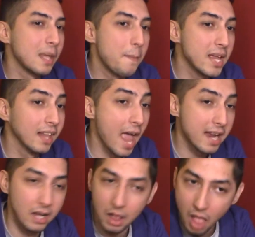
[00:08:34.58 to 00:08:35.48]
be
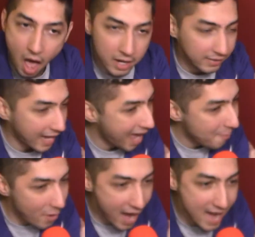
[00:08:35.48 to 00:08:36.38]
like a lot of
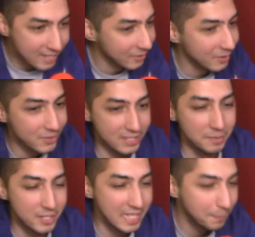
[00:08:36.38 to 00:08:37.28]
camera angles and
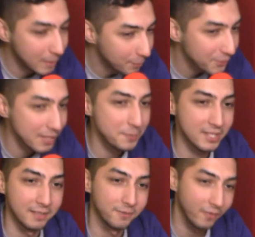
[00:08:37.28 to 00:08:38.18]
seeing people's
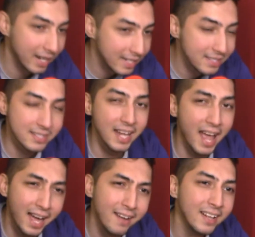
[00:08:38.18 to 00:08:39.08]
upset face.
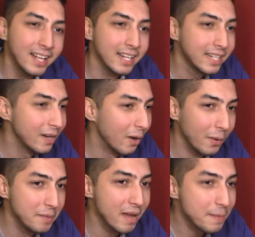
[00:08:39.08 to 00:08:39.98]
Yeah,
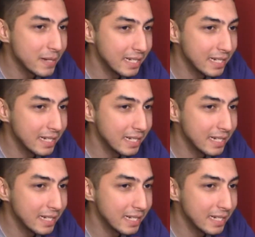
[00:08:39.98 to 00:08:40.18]
and maybe